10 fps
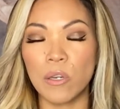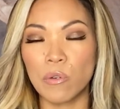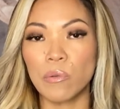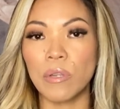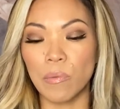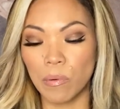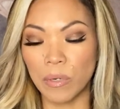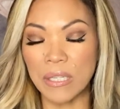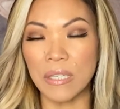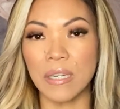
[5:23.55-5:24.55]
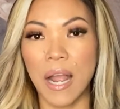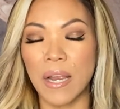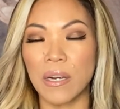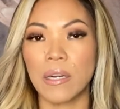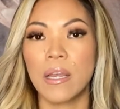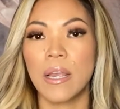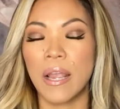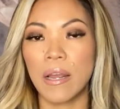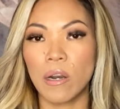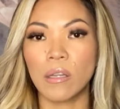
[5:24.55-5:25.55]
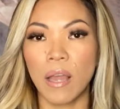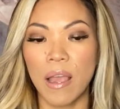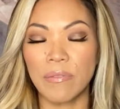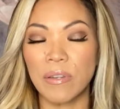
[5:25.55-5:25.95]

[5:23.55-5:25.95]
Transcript: truly what we desire in our life.